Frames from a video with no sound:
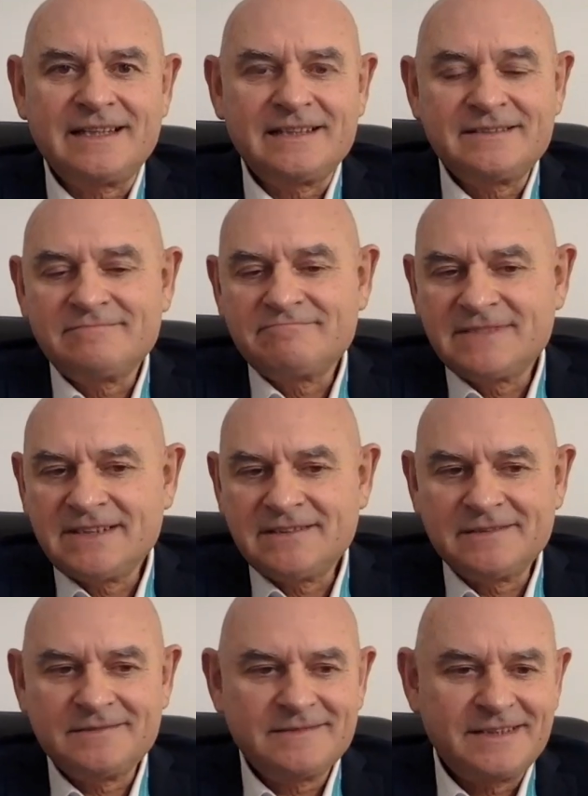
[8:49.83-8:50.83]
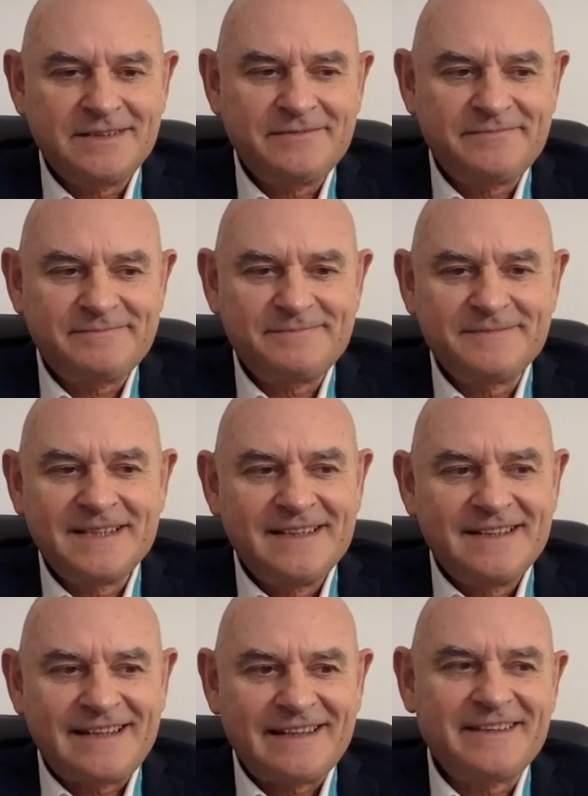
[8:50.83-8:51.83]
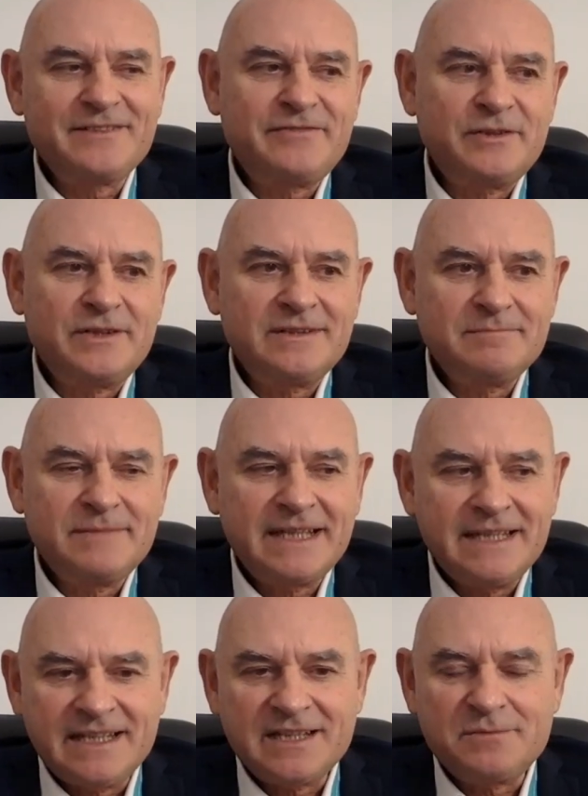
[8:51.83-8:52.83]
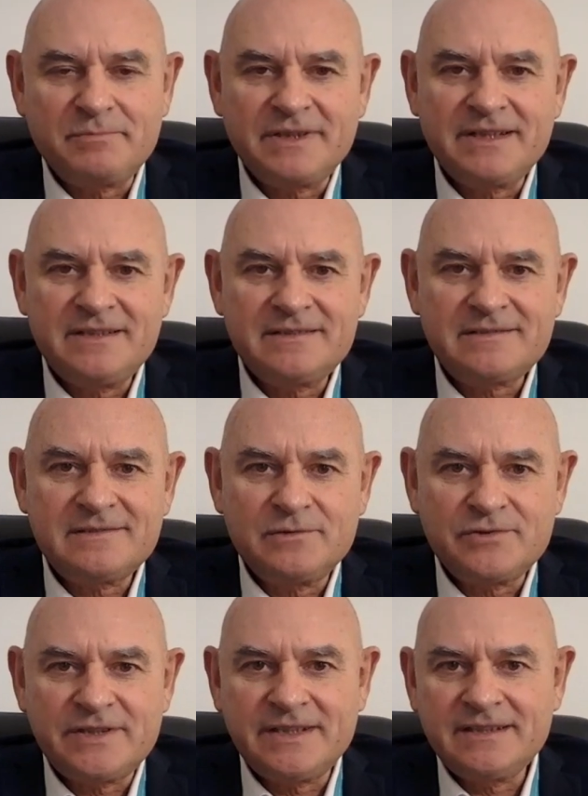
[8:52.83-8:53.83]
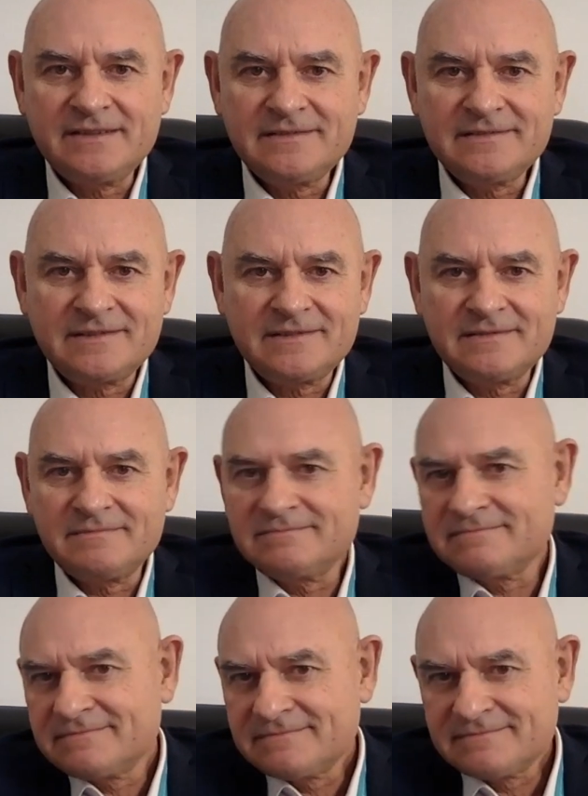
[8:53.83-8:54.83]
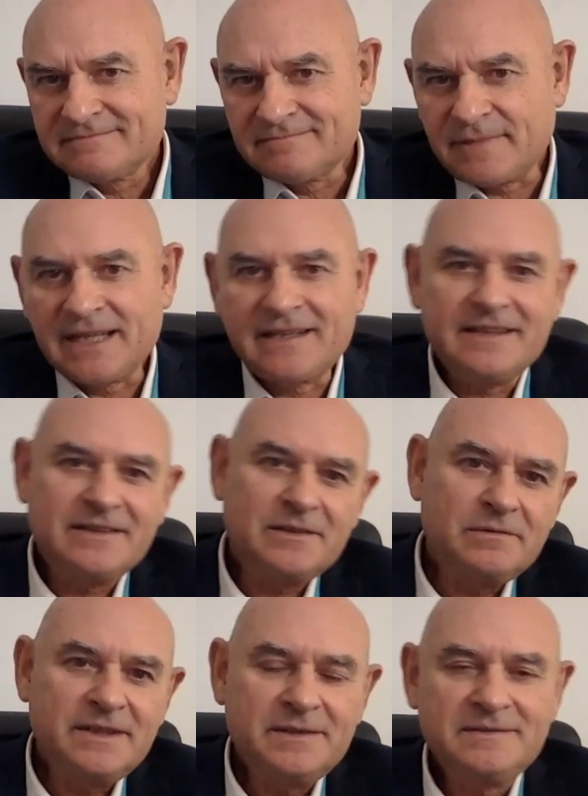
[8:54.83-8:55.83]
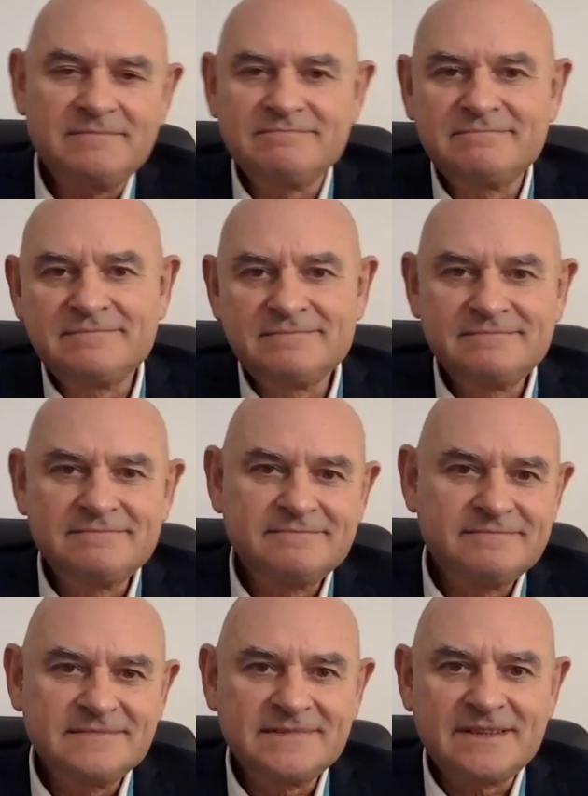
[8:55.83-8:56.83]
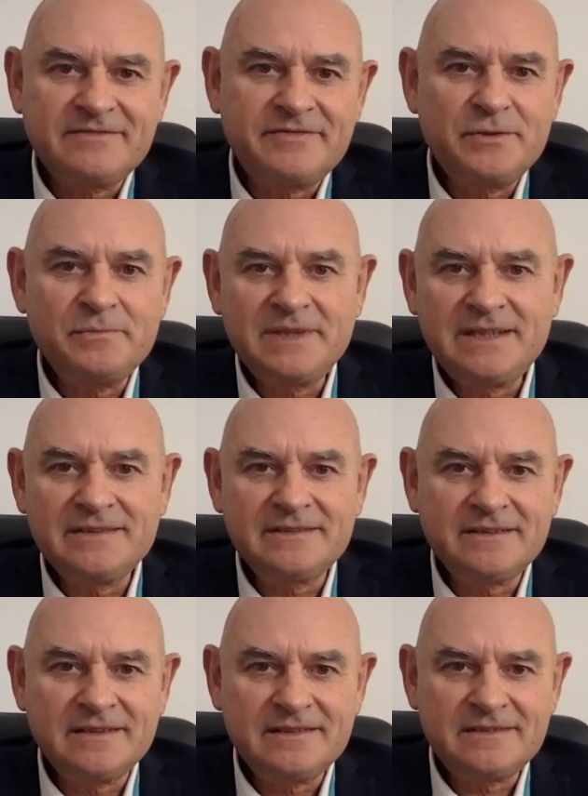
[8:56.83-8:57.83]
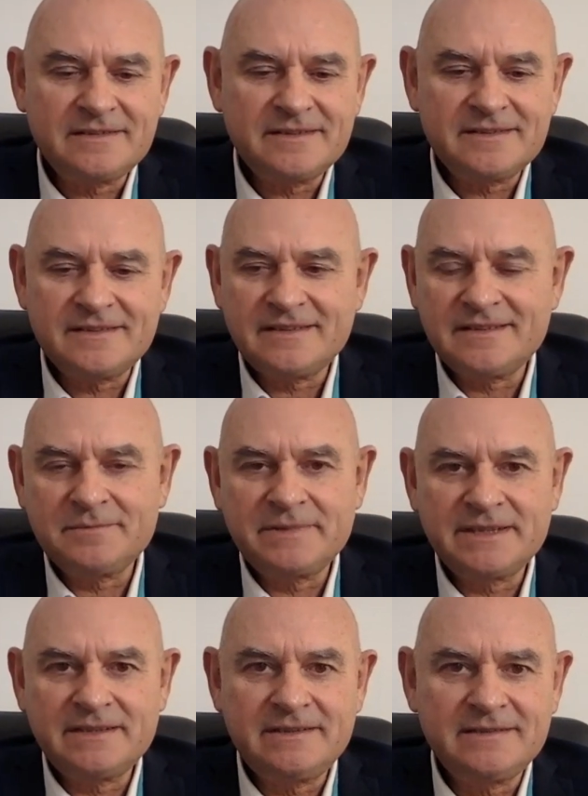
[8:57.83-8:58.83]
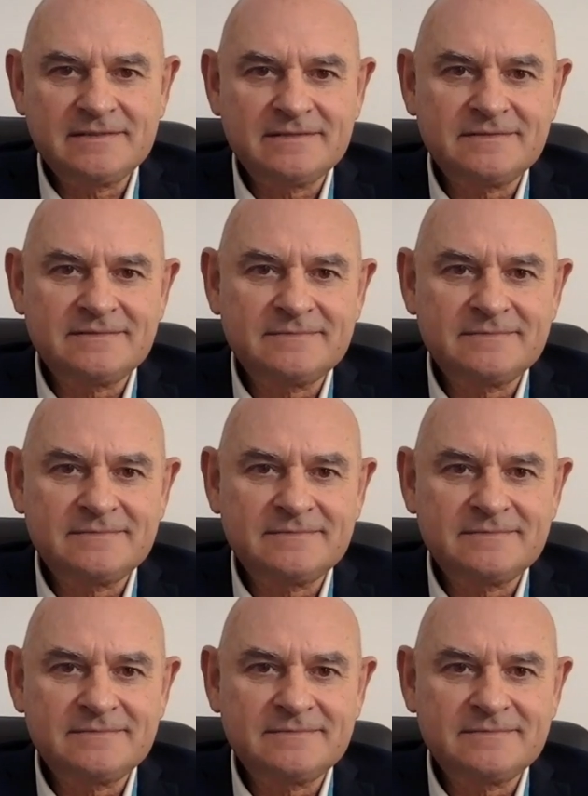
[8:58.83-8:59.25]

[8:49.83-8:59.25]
And, you know, if I think for many companies, losing or making only a few million dollars is not a big deal.